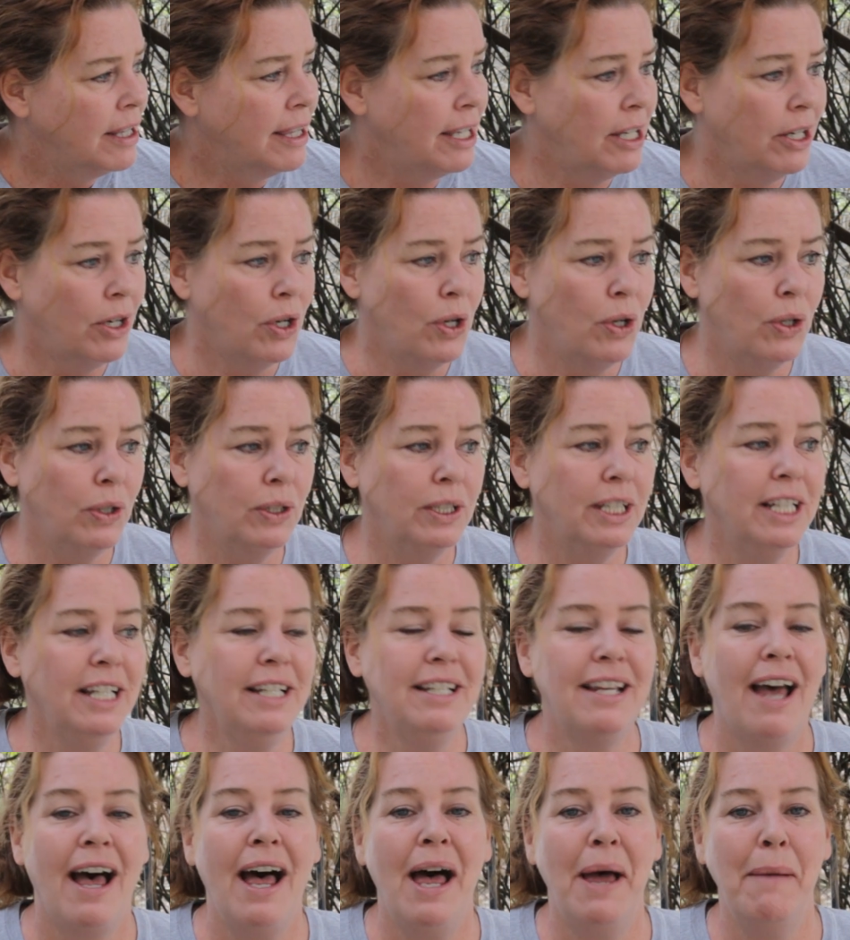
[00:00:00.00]
The only
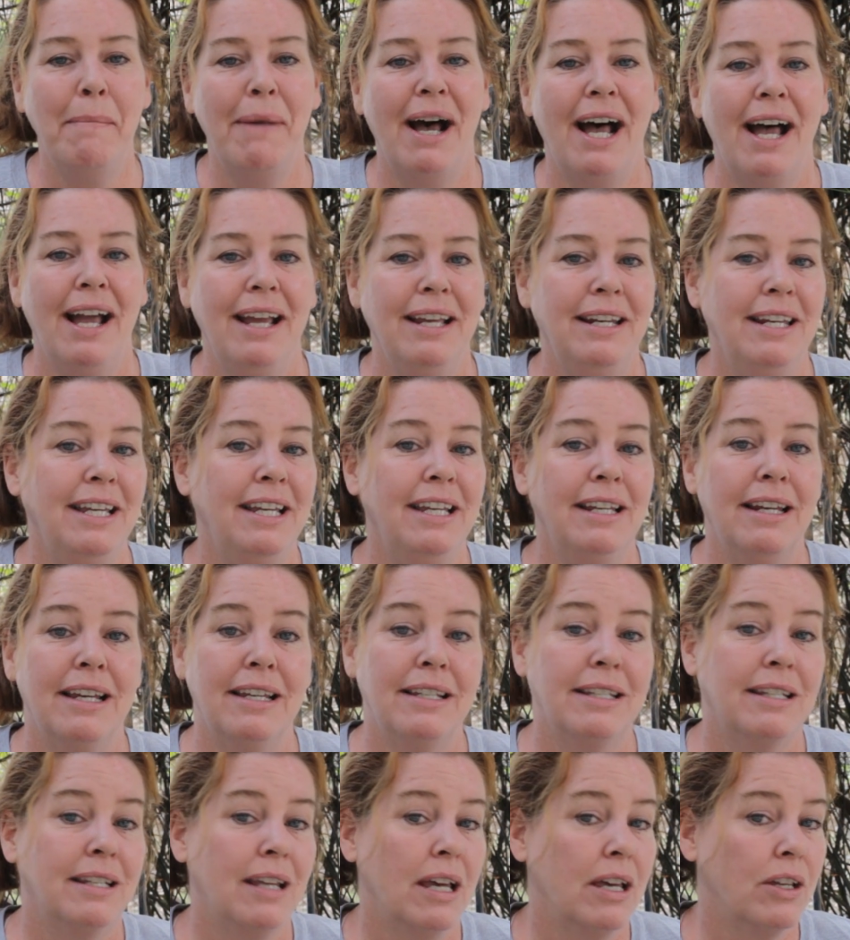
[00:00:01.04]
time I need
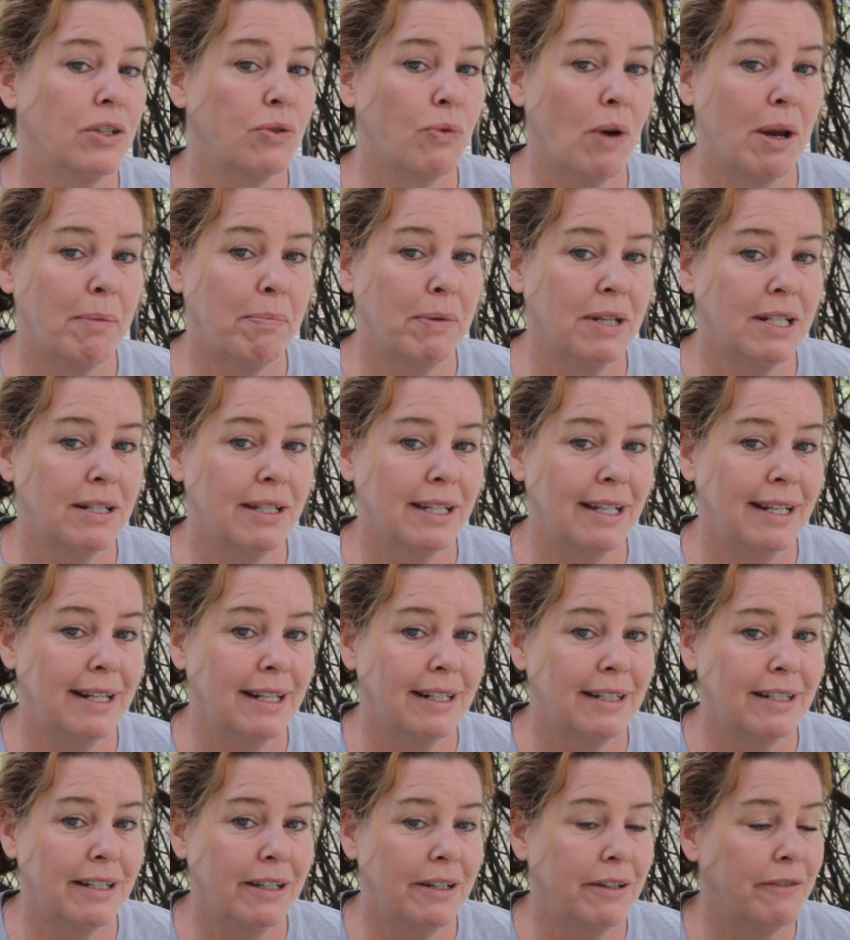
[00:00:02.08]
a sales
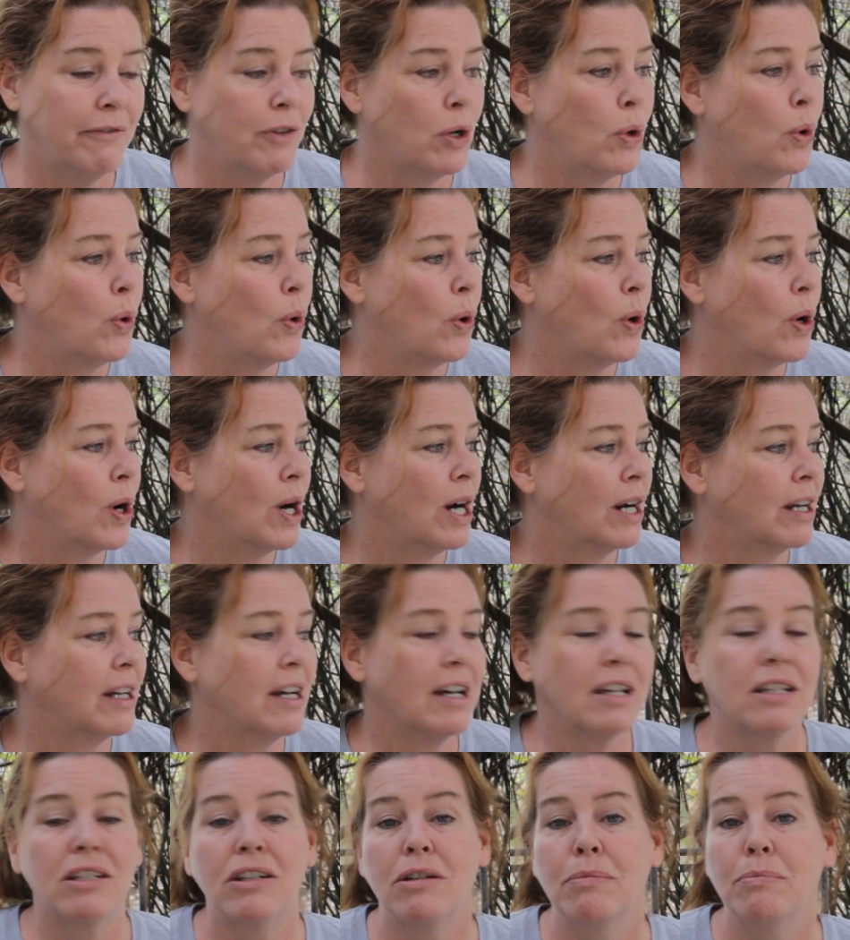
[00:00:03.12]
representative or
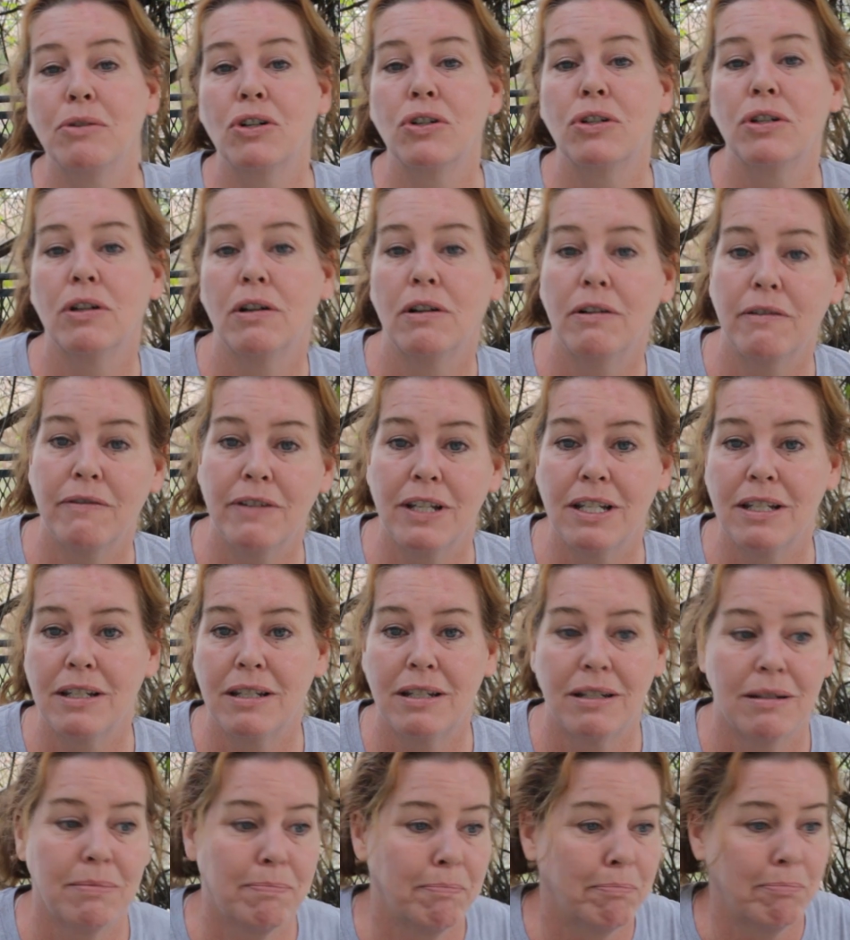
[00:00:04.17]
customer
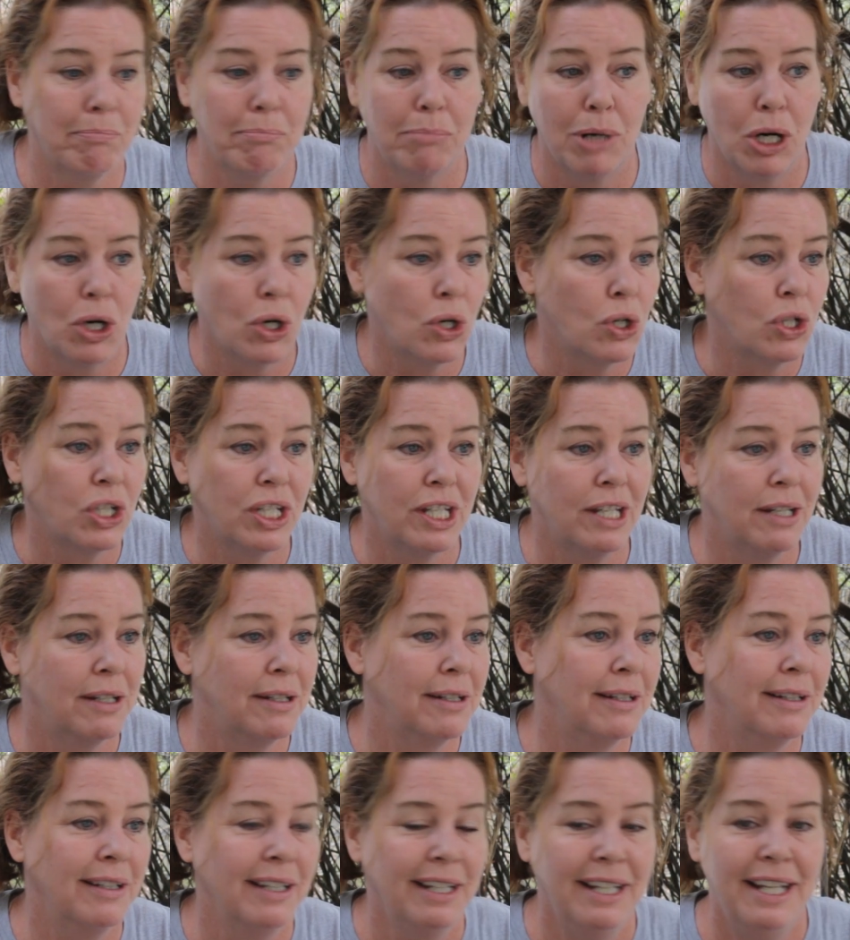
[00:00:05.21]
service
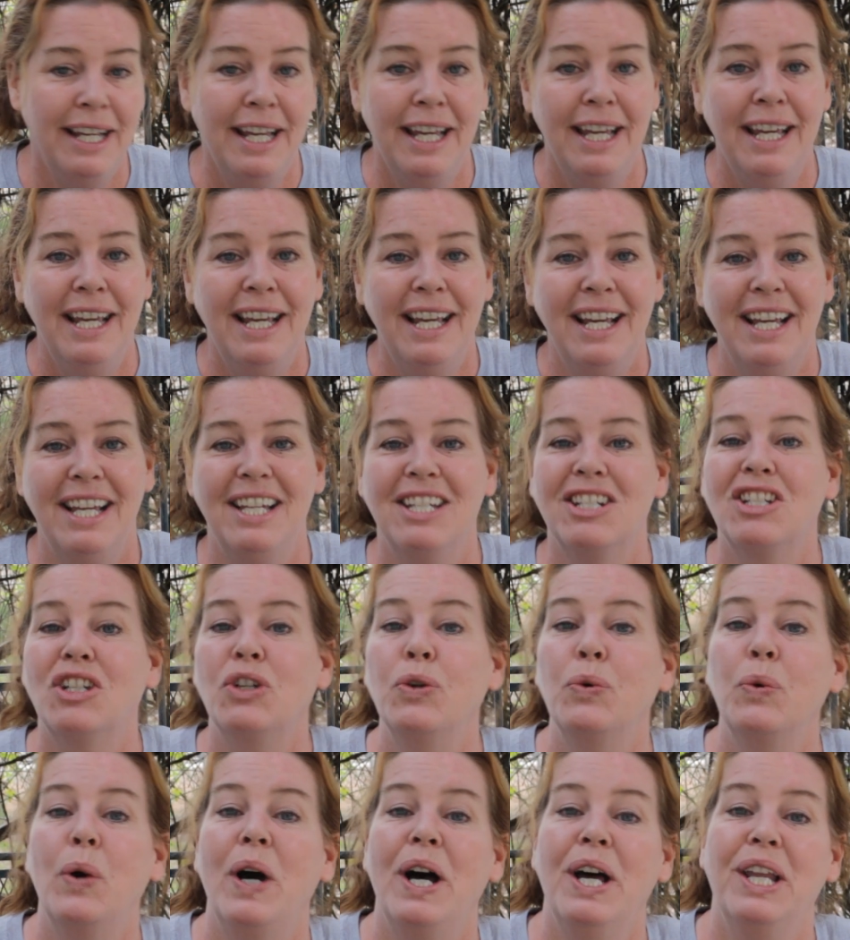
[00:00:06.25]
person is
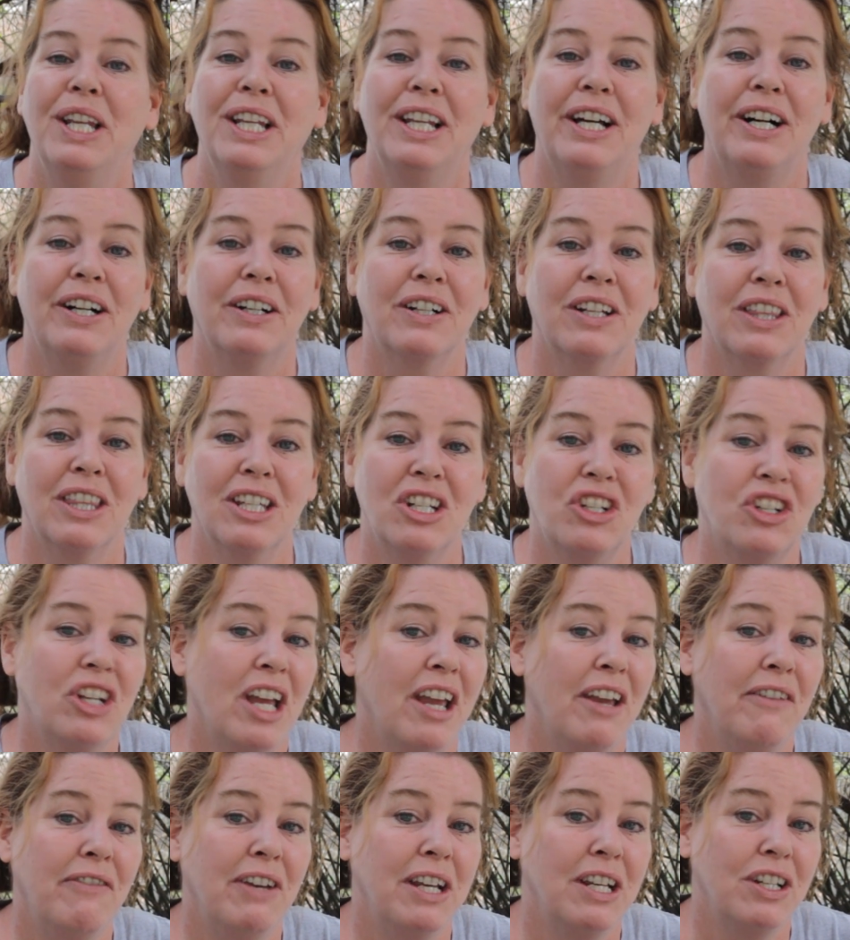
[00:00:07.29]
to unlock the
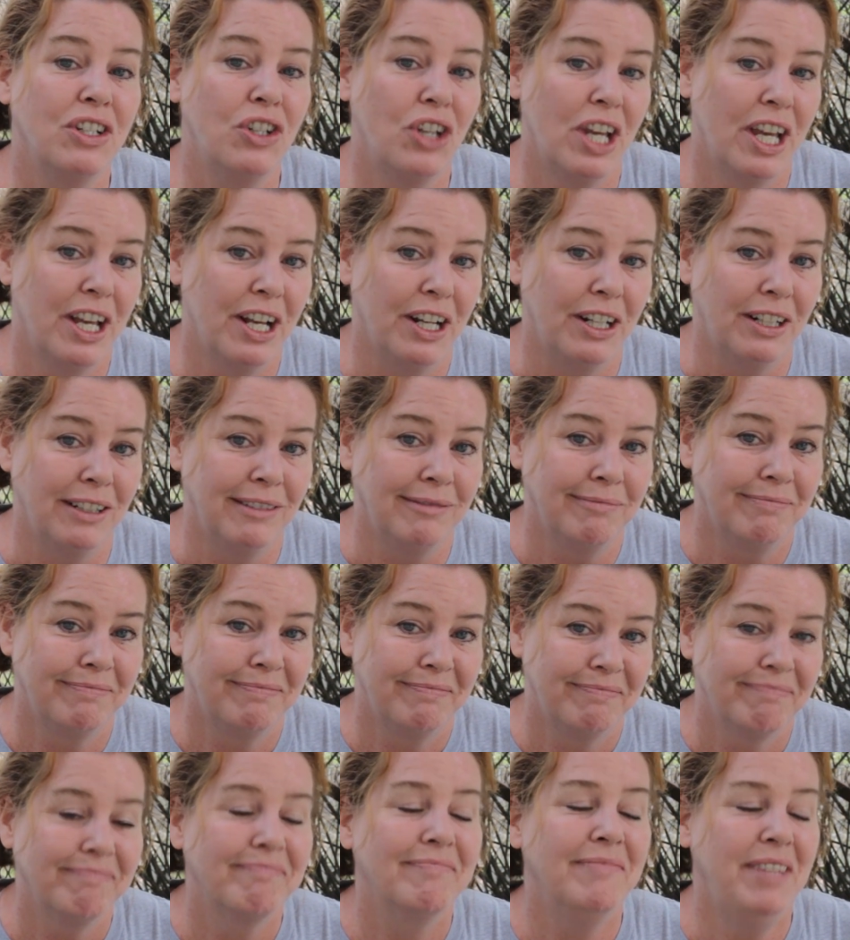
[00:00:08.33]
shaving gel.
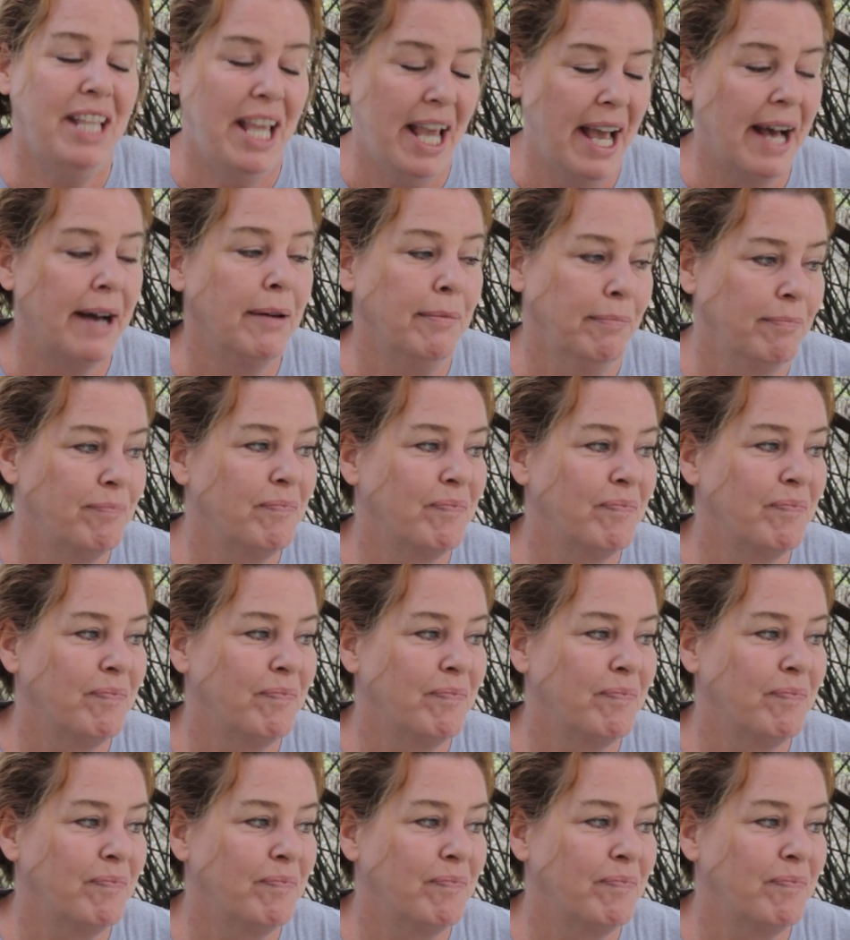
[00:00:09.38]
Yeah.